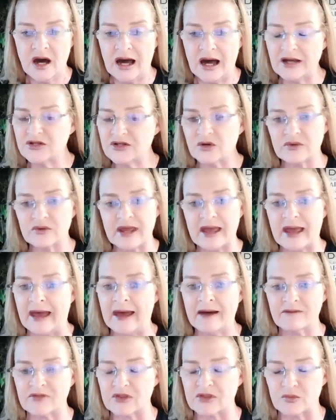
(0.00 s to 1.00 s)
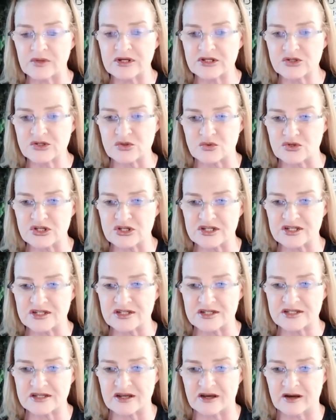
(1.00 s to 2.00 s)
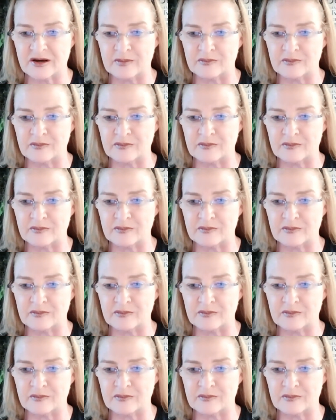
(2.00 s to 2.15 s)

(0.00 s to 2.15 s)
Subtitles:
I don't have the resources